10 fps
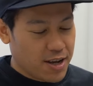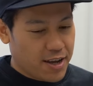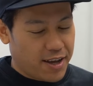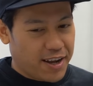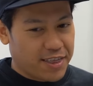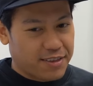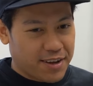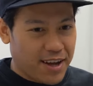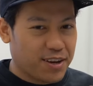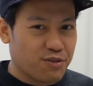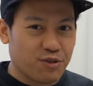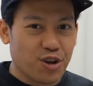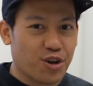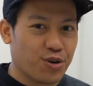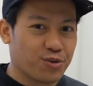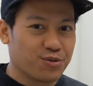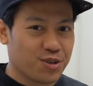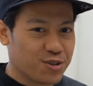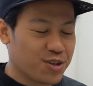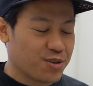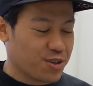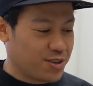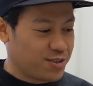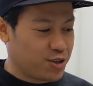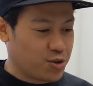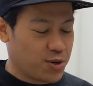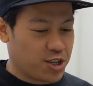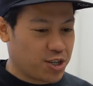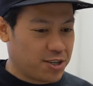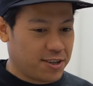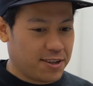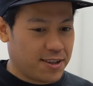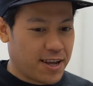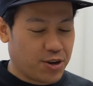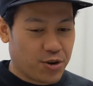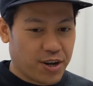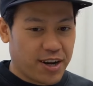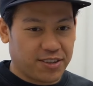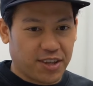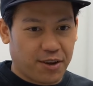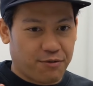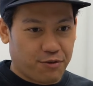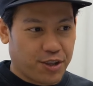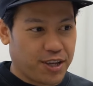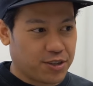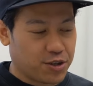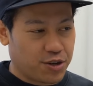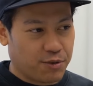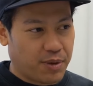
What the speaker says: and I kind of know, Doza, the situation that you're in as like a freelancer.